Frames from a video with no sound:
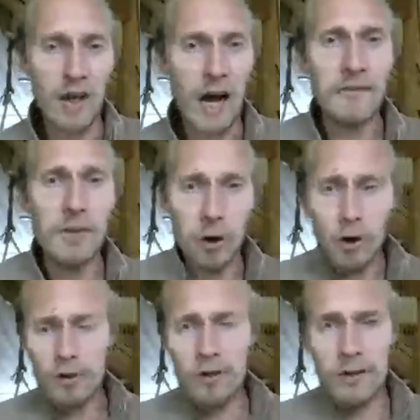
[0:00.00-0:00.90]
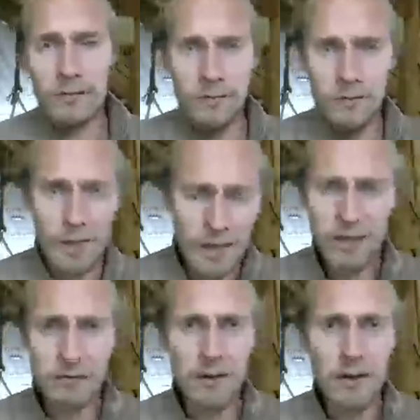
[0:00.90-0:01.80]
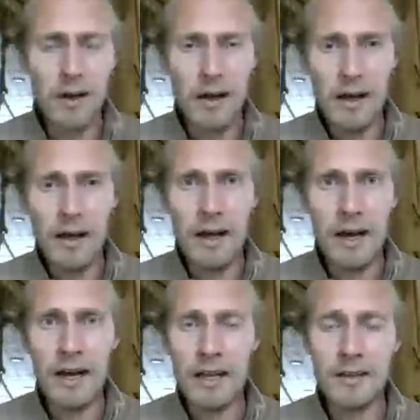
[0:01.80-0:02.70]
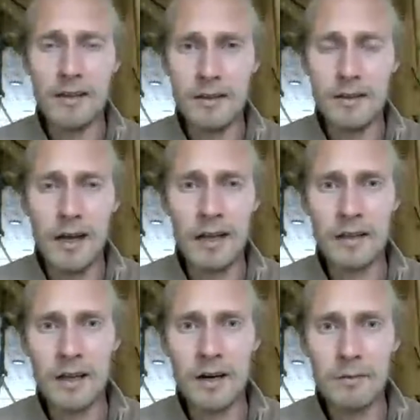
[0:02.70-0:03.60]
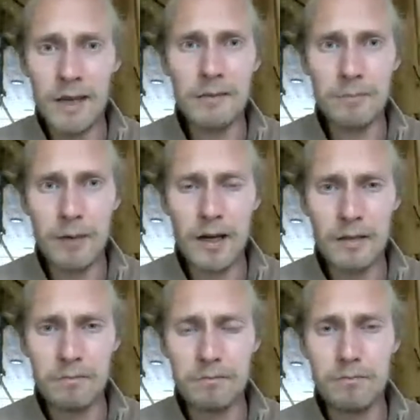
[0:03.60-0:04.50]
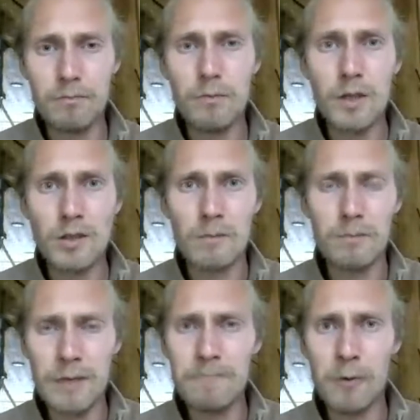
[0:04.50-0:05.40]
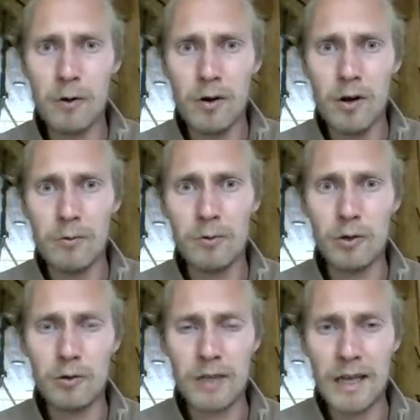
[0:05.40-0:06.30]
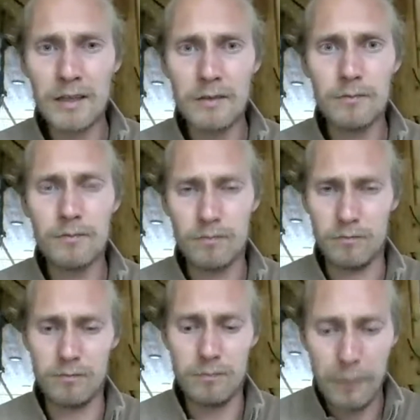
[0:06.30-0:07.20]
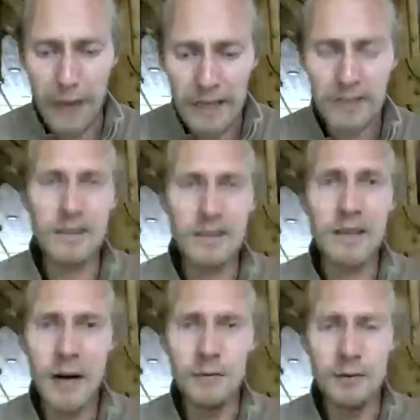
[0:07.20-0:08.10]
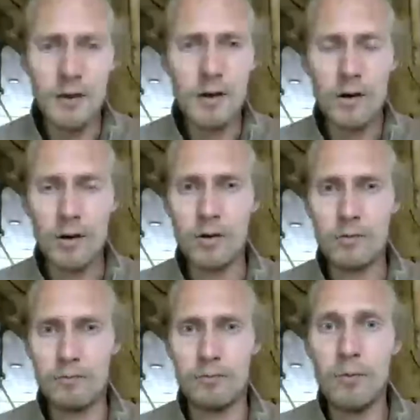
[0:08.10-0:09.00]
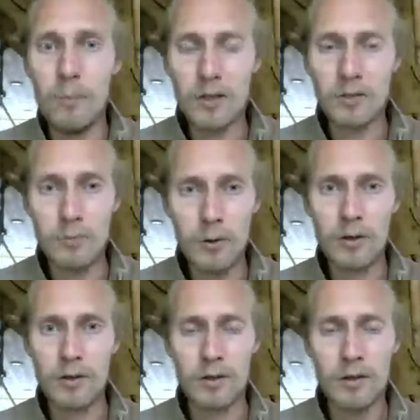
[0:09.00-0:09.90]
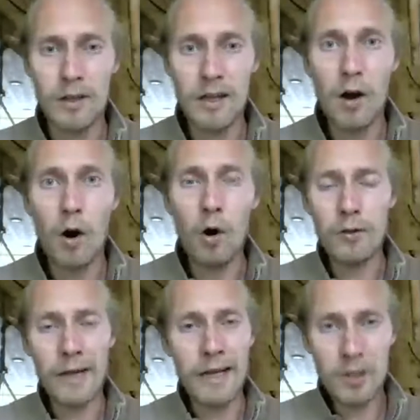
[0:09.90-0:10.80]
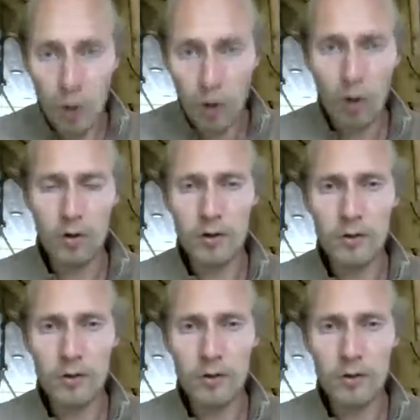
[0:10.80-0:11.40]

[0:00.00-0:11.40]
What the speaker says: I will order them here, and they are made by some people who don't get paid enough or who must work all day long